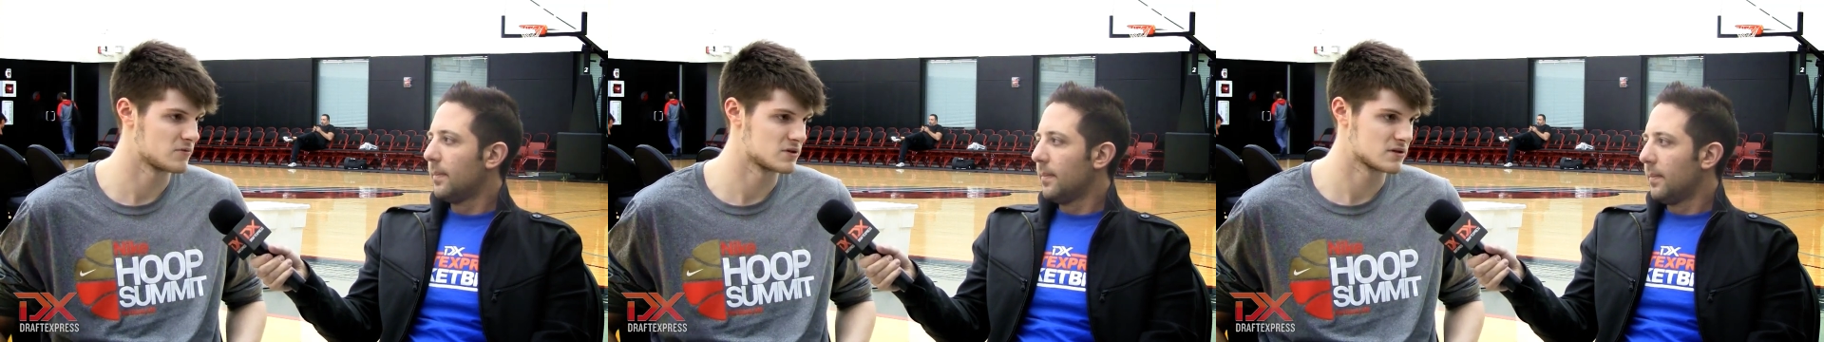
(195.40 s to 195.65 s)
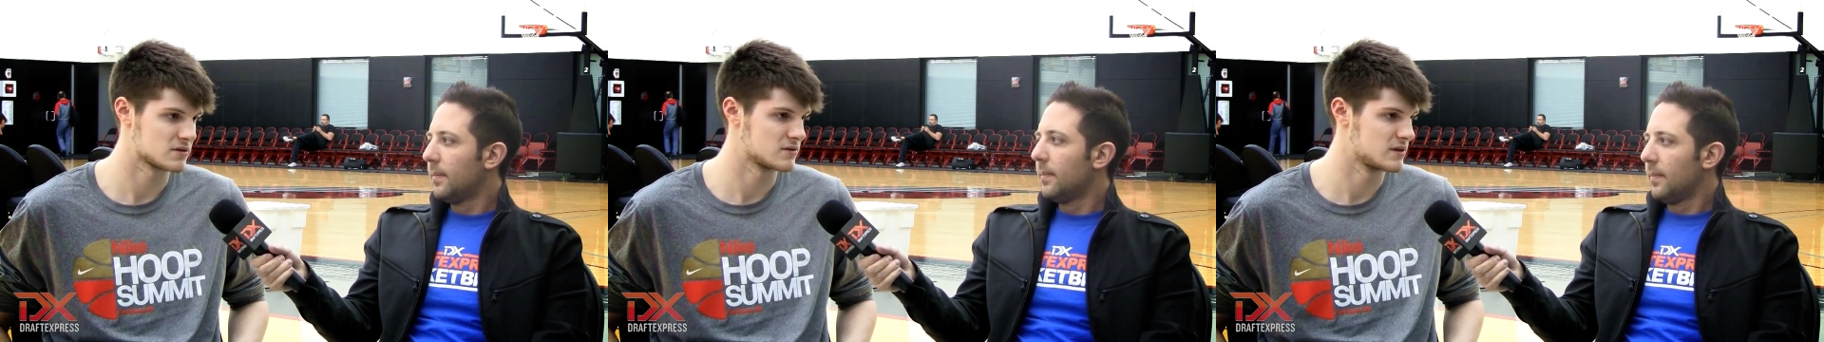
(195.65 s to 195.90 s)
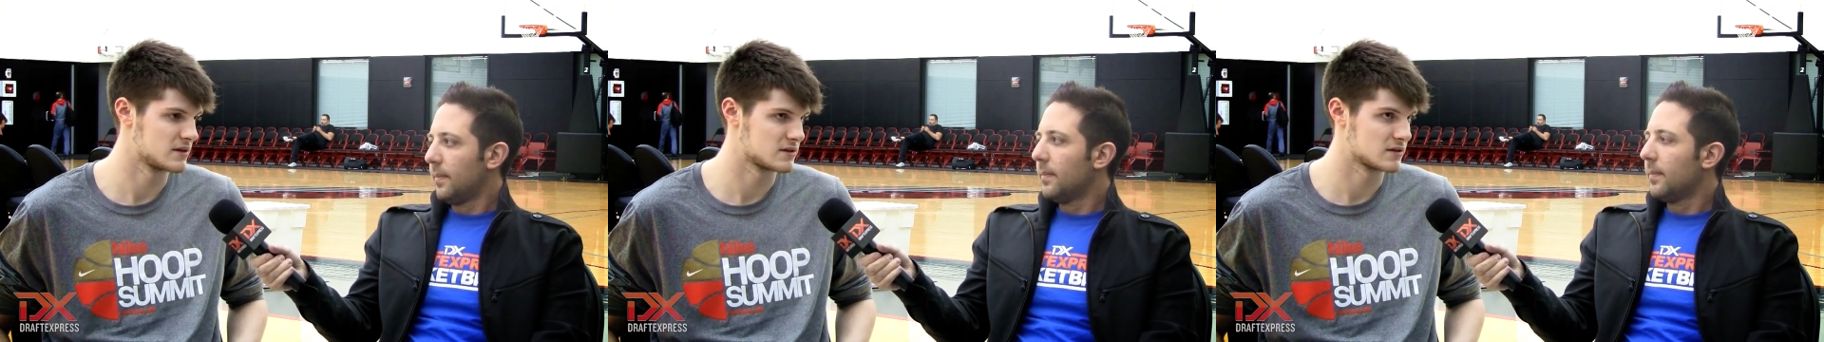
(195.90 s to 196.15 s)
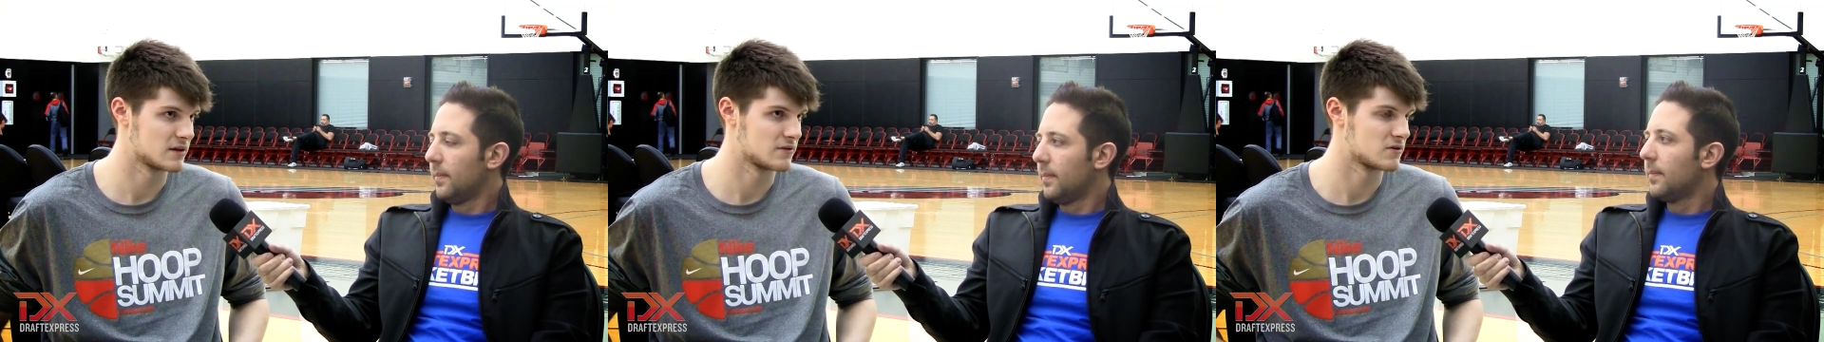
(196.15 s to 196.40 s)
Speaker 1: We just need to
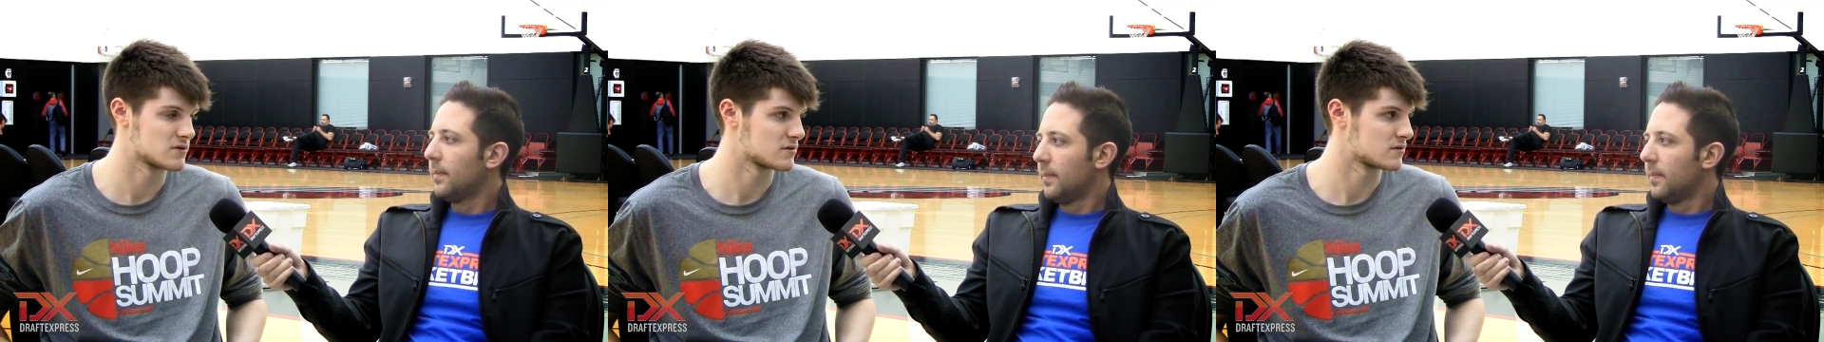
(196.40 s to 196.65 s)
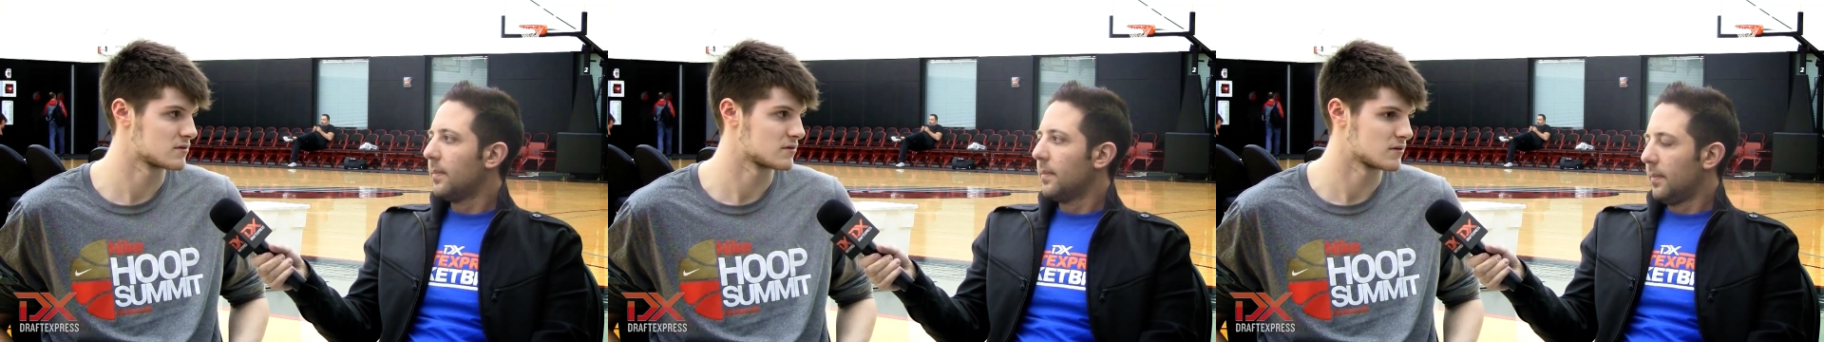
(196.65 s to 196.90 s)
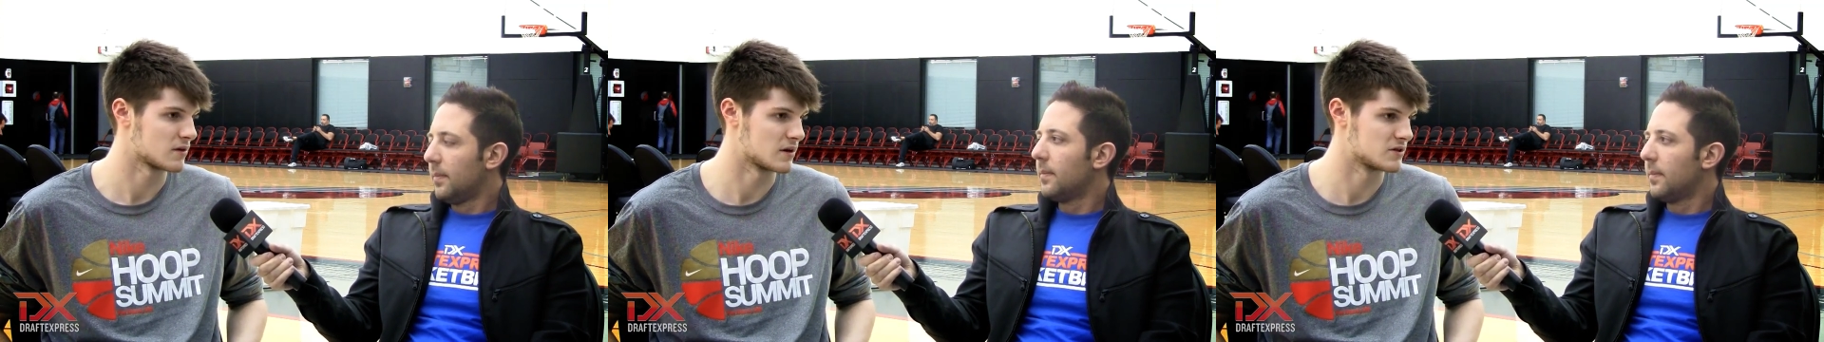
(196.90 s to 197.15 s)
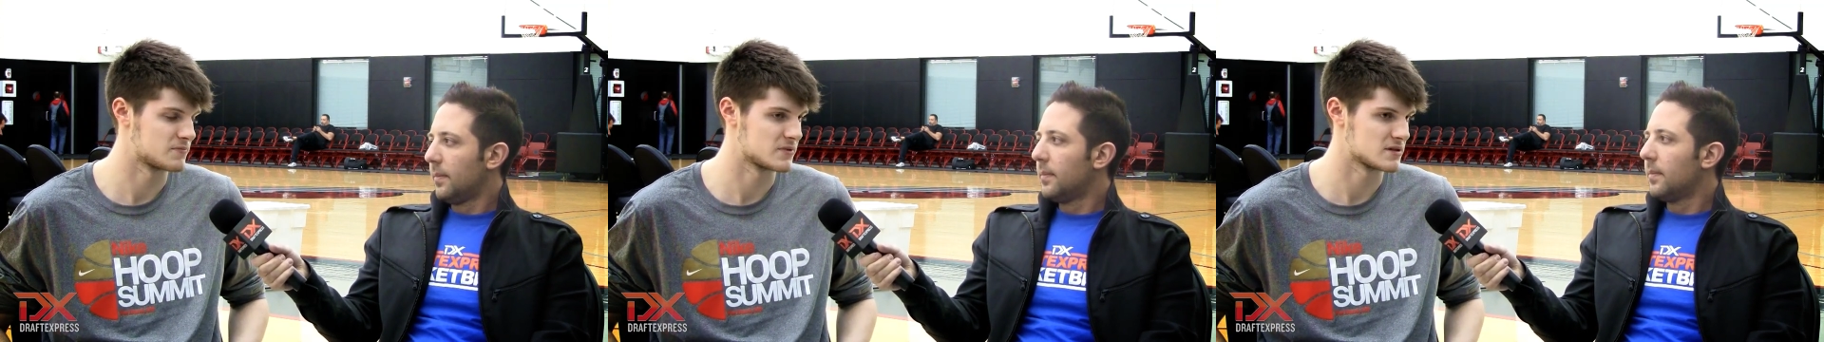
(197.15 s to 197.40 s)
give us
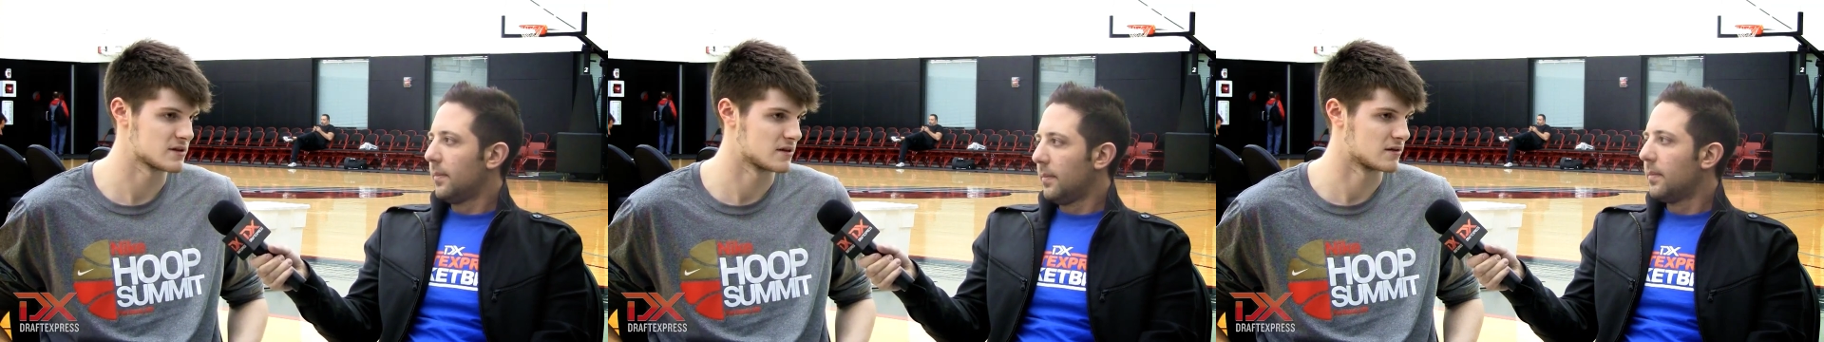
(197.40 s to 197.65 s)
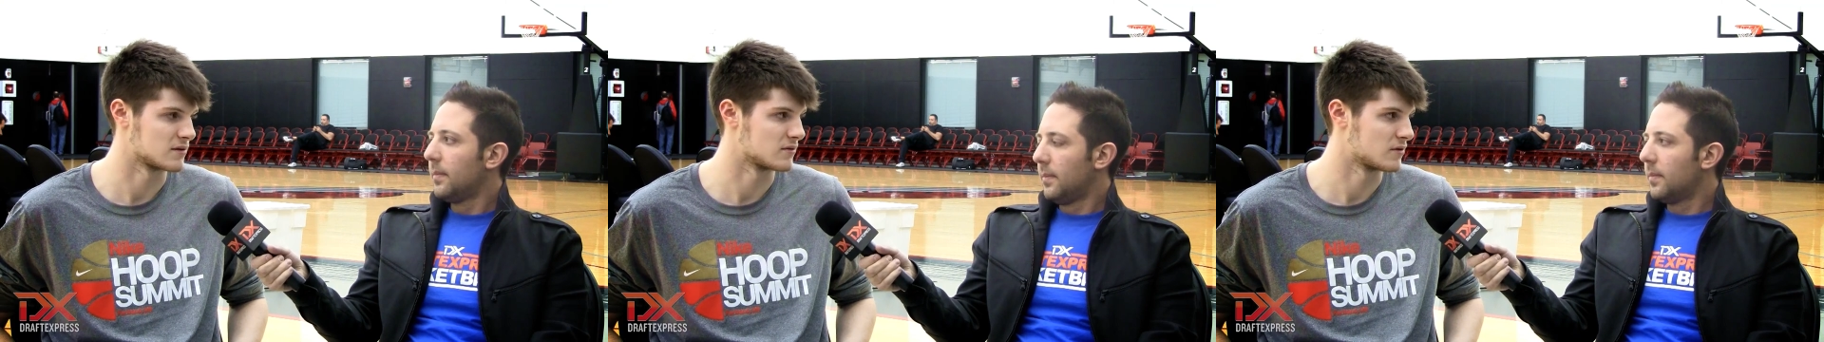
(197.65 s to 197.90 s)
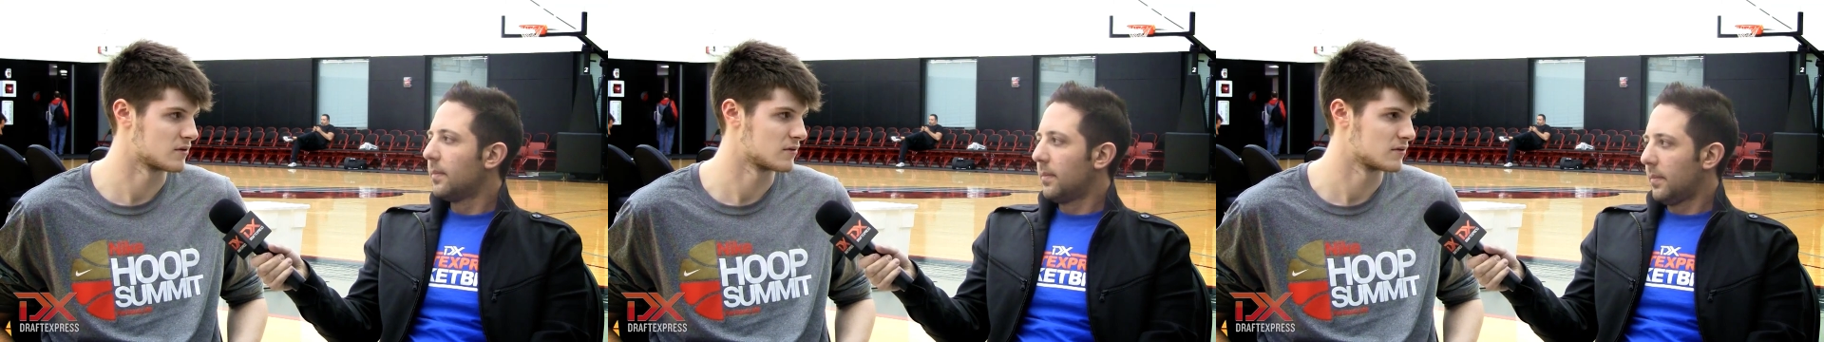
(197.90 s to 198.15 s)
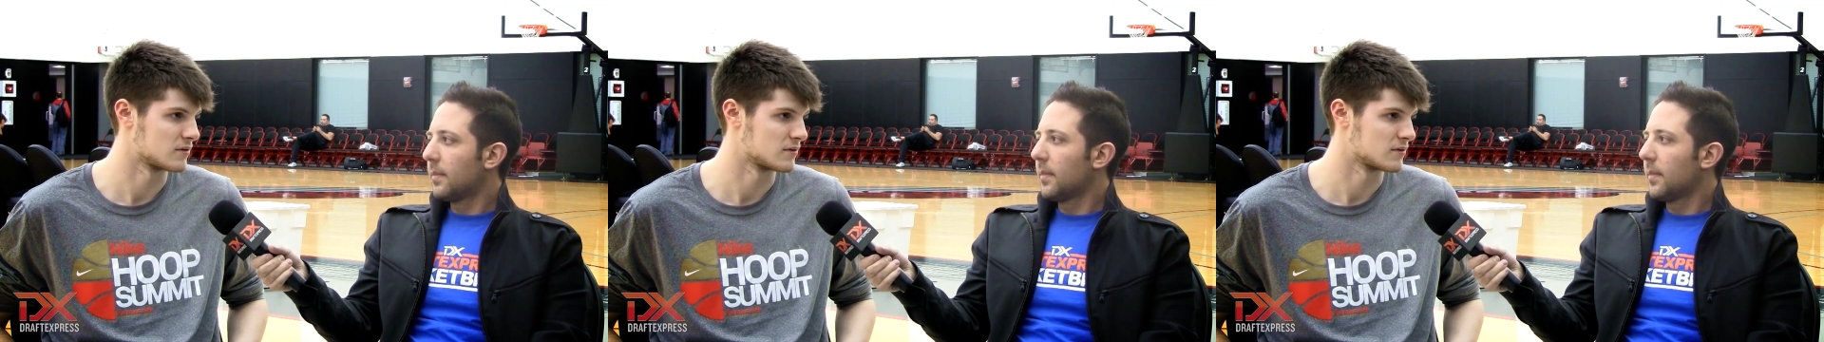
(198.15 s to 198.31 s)
100%. You know